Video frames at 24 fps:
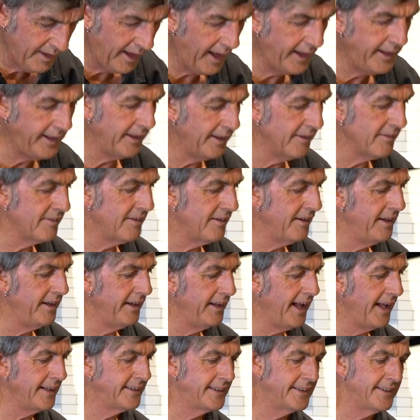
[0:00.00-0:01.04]
And you can see
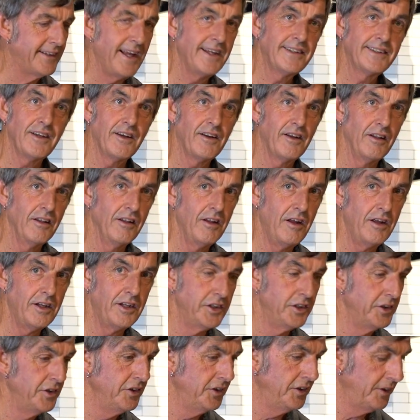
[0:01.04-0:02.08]
that's got a lot
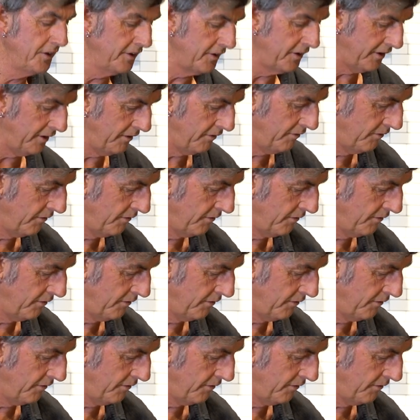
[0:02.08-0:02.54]
of juice on it.